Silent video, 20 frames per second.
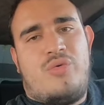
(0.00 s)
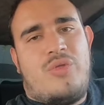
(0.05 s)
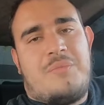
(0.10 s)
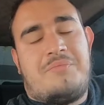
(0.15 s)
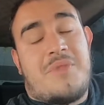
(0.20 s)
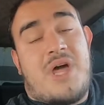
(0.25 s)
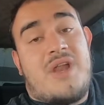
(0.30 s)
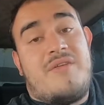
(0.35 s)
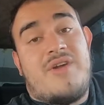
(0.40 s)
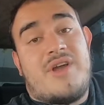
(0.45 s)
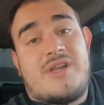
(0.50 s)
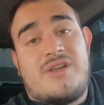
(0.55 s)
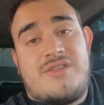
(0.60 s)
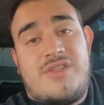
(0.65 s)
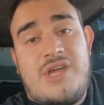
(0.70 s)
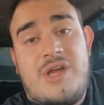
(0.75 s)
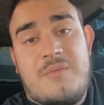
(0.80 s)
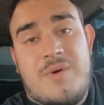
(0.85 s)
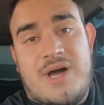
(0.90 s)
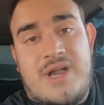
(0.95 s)
not even going to
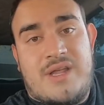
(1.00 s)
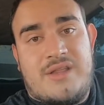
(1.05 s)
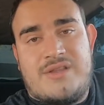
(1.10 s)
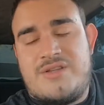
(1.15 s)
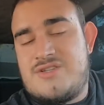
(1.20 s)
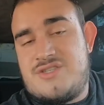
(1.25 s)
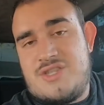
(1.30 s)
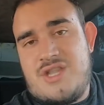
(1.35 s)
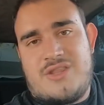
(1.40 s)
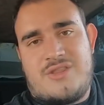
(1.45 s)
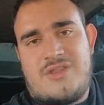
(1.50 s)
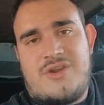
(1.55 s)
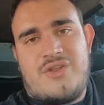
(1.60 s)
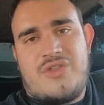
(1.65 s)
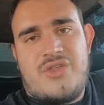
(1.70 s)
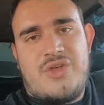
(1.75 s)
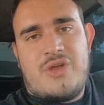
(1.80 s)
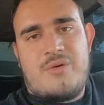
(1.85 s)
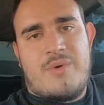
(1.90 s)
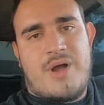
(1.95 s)
think about it. There's nothing to
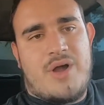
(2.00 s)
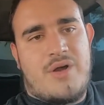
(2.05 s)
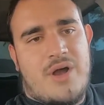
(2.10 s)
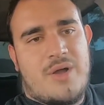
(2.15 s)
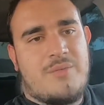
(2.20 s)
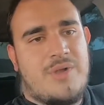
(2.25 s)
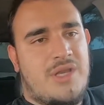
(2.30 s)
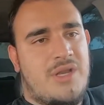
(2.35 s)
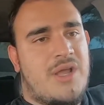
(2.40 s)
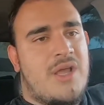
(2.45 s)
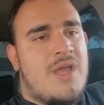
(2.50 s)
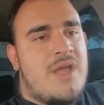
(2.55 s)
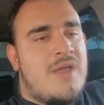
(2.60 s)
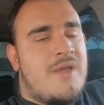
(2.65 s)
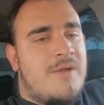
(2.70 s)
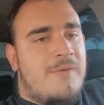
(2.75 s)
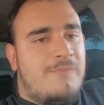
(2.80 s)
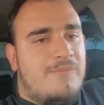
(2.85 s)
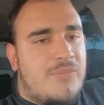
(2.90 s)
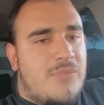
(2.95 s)
think about. I mean,
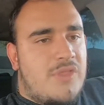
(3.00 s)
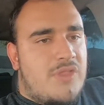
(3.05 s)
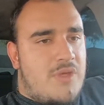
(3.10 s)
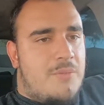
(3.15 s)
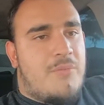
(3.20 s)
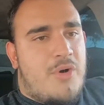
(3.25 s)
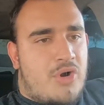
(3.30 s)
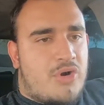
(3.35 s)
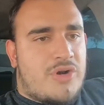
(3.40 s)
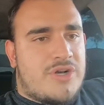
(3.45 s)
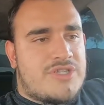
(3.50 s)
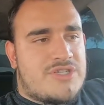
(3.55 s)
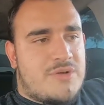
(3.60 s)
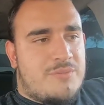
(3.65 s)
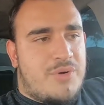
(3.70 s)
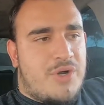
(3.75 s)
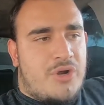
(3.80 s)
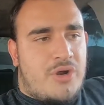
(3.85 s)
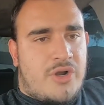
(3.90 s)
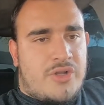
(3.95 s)
the motor is
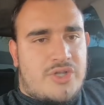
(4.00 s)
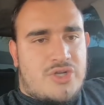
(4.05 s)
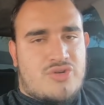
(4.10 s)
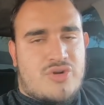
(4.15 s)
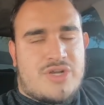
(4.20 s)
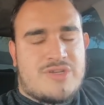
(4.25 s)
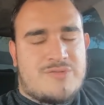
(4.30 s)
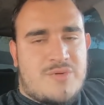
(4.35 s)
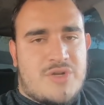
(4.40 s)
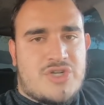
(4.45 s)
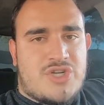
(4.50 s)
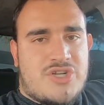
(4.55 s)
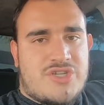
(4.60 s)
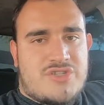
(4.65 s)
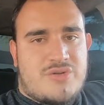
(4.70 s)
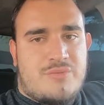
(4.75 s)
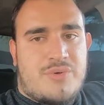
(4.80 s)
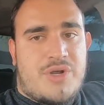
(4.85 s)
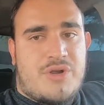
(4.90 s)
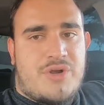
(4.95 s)
superior, the transmission is
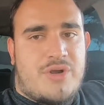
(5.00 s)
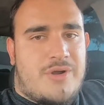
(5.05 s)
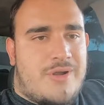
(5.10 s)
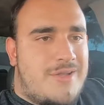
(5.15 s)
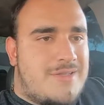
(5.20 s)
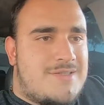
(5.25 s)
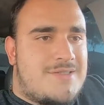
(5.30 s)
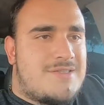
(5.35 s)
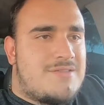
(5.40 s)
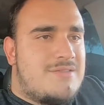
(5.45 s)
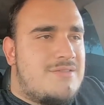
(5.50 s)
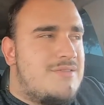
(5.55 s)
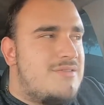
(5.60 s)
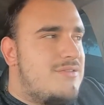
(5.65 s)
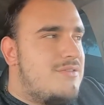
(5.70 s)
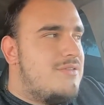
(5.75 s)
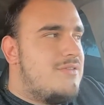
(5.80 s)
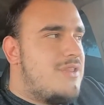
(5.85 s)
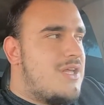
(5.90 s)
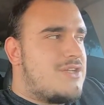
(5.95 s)
superior.
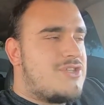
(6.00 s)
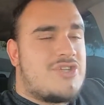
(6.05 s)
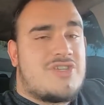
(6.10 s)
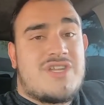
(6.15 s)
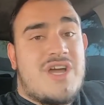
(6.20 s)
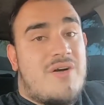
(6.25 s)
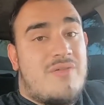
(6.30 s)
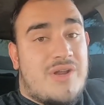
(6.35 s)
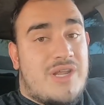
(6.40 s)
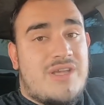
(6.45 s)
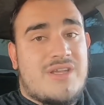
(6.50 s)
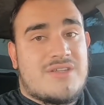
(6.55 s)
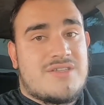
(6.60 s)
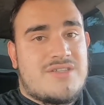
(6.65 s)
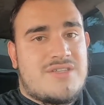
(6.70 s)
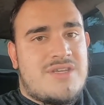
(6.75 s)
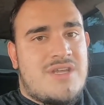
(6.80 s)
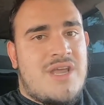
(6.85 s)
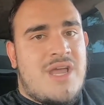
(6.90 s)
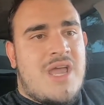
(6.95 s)
That's just how it
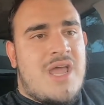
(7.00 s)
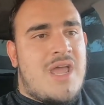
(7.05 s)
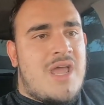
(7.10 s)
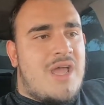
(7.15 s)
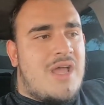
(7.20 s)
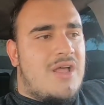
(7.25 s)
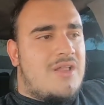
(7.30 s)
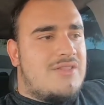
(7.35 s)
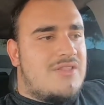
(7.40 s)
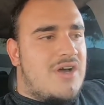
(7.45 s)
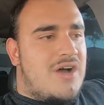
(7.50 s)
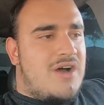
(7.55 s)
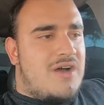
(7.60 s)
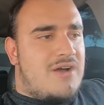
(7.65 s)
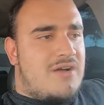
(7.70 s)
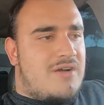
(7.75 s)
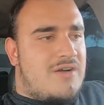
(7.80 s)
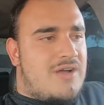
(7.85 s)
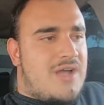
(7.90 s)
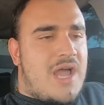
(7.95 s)
is.
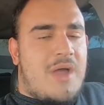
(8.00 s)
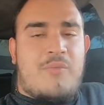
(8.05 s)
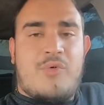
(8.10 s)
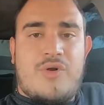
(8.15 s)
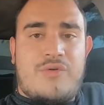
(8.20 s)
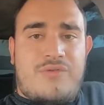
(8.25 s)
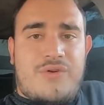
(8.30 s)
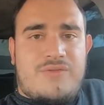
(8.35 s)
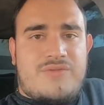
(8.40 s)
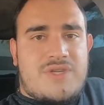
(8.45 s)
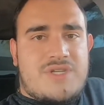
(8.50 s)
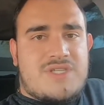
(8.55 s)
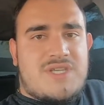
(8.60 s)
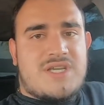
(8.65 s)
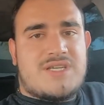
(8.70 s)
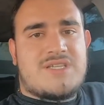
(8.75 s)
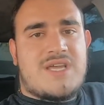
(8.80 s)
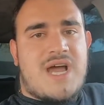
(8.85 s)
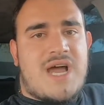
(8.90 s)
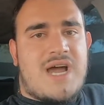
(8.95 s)
The
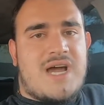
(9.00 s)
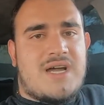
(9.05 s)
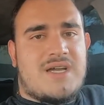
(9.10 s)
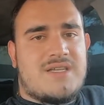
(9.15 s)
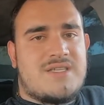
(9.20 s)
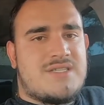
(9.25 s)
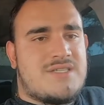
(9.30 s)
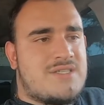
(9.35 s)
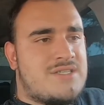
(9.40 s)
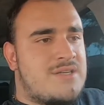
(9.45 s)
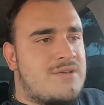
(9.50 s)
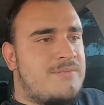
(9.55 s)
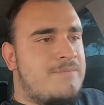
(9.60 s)
M156 has